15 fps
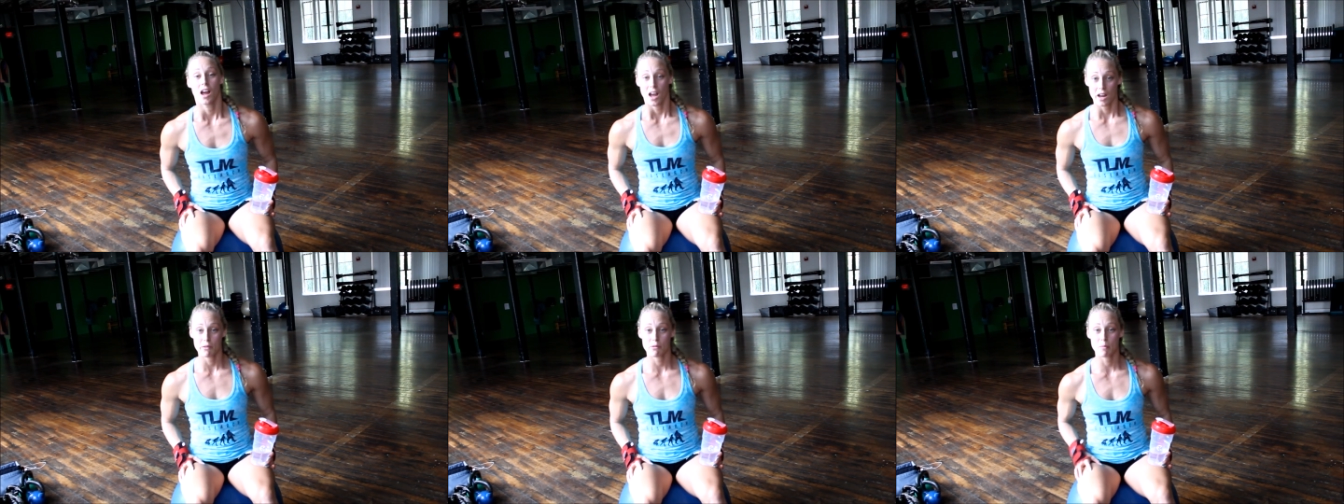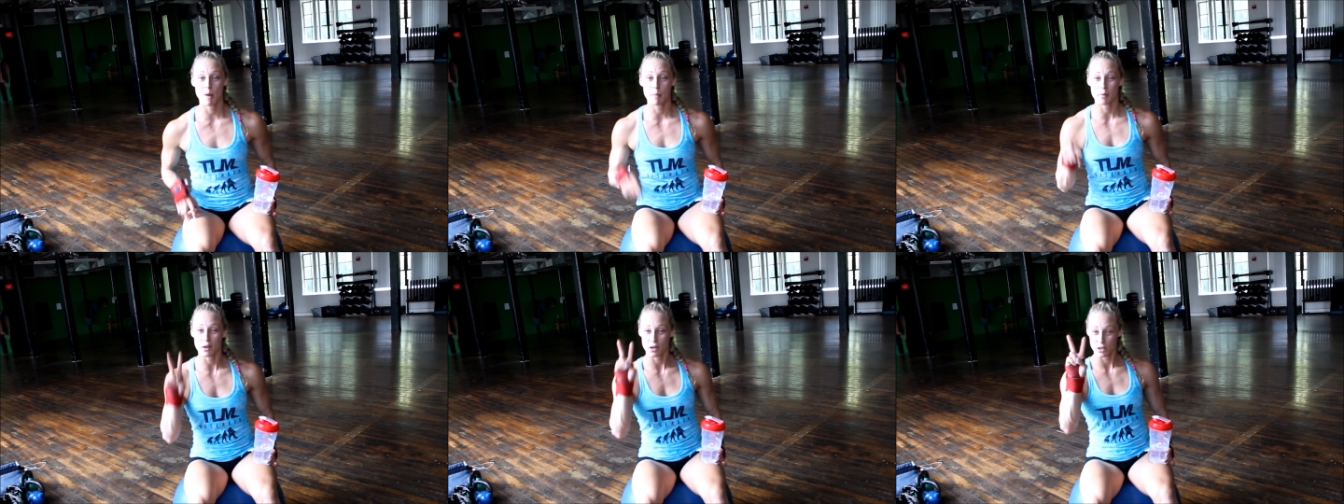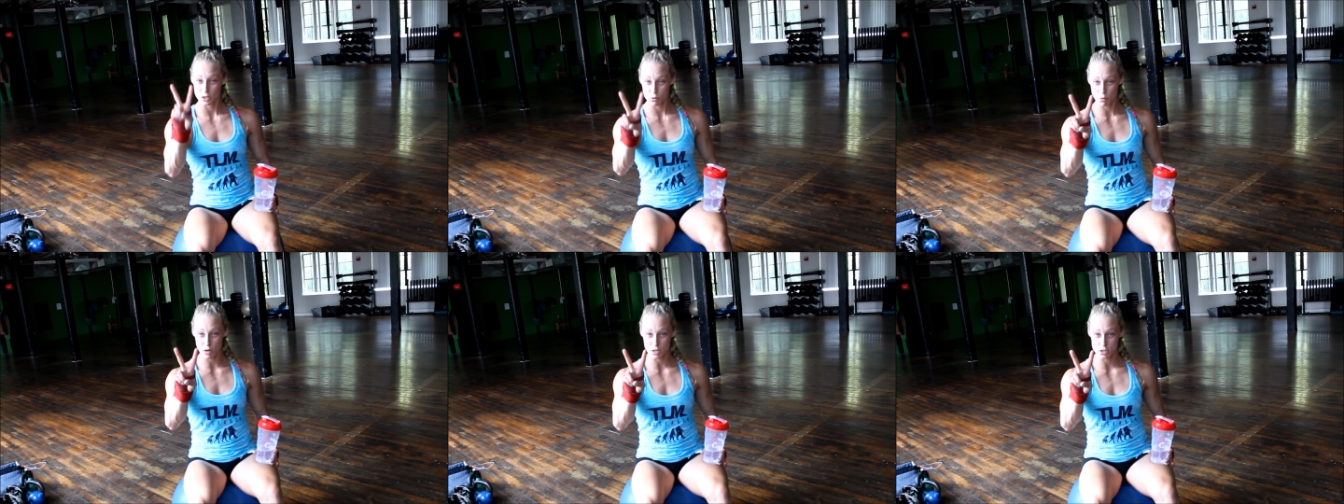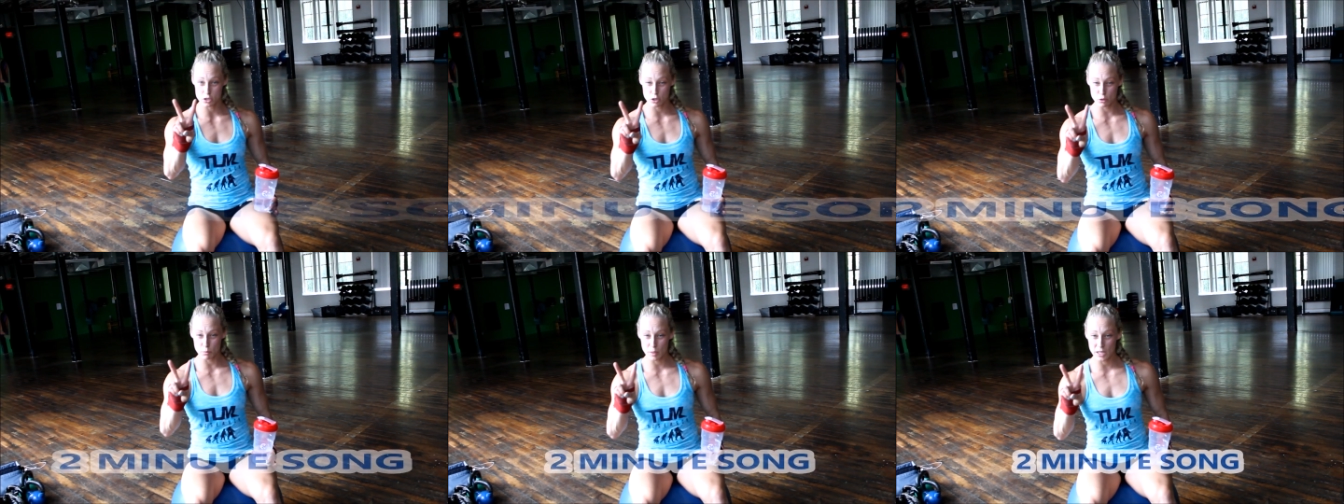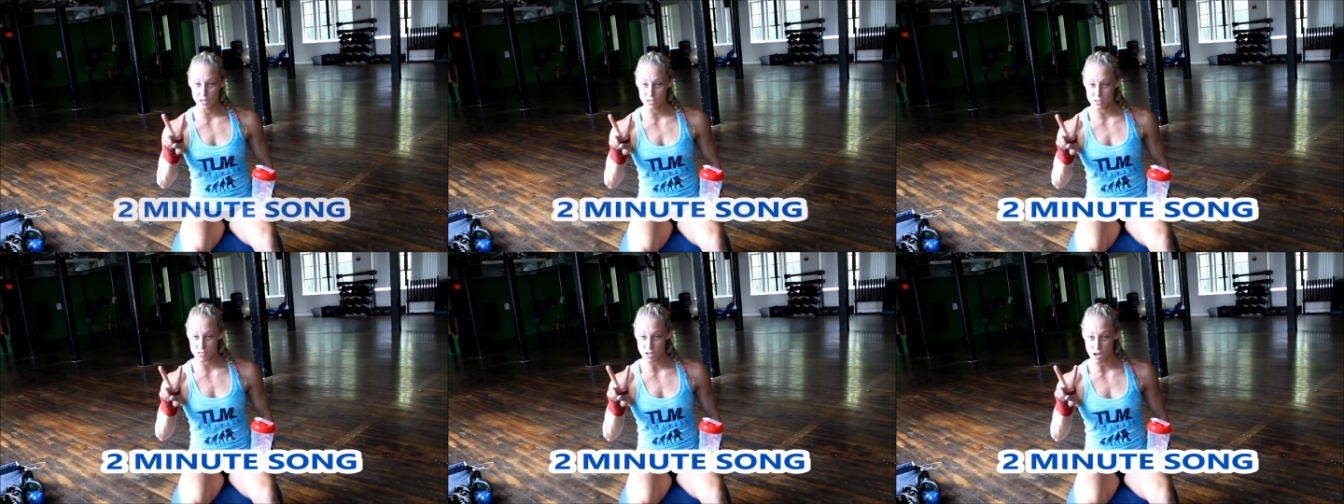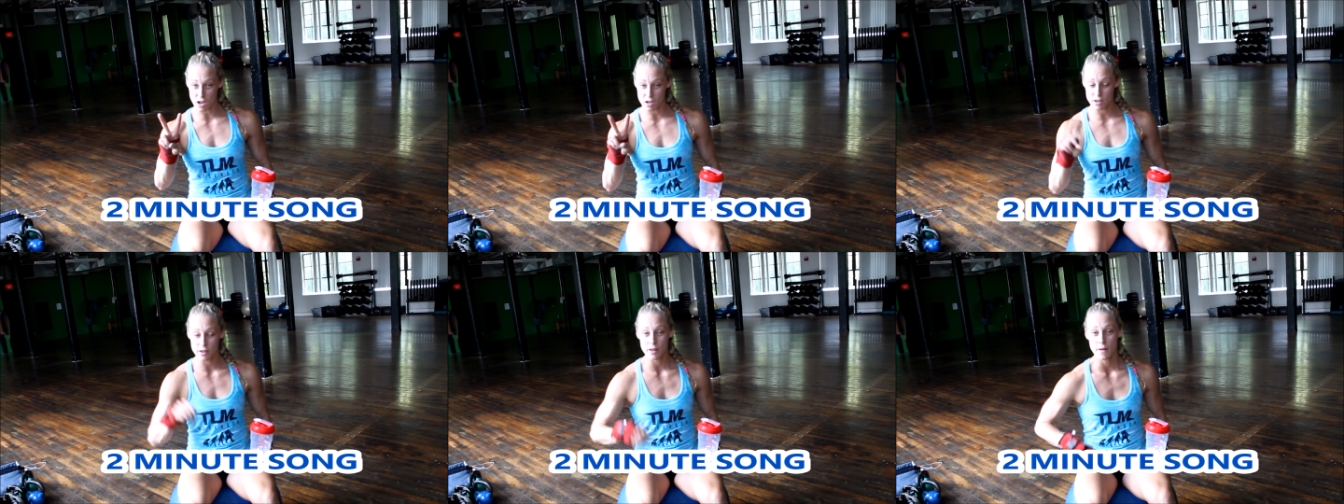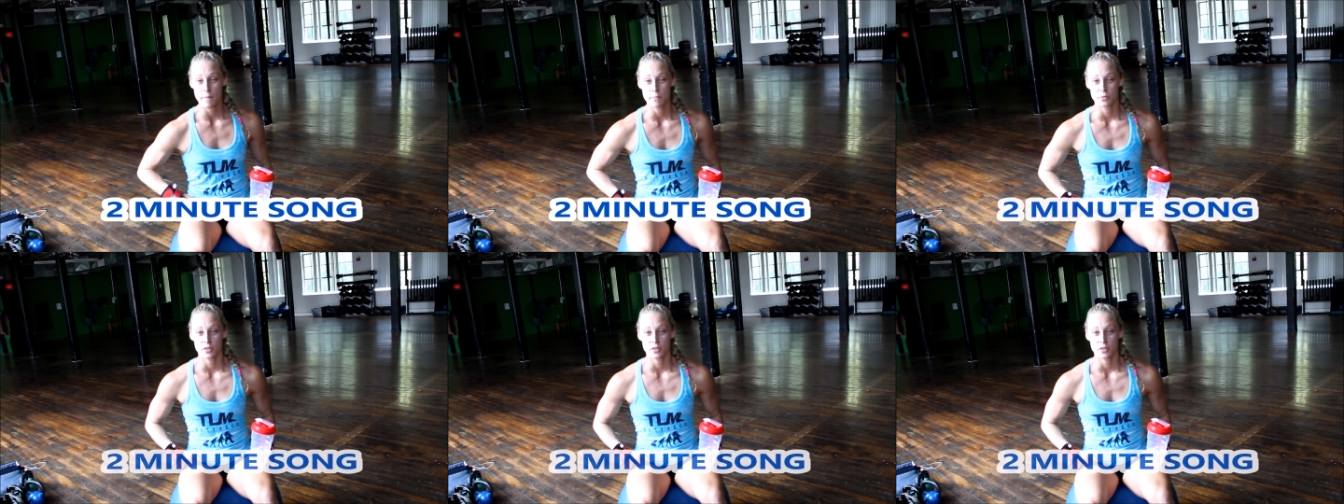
And remember, you want a two minute song.